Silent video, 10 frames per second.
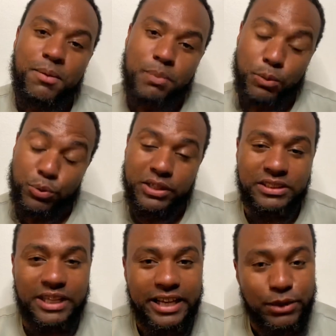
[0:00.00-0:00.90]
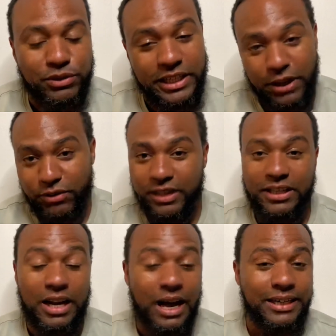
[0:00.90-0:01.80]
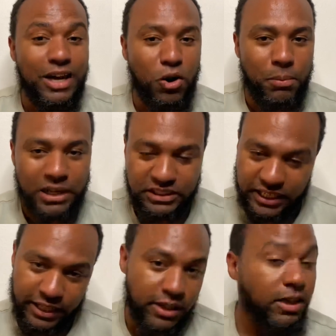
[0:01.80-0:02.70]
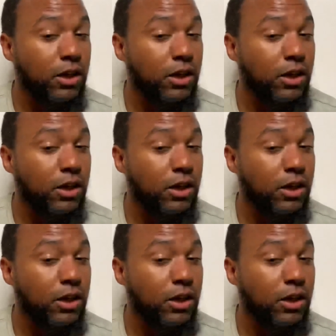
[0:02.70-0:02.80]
People can say he was scared to get knocked out by Jake.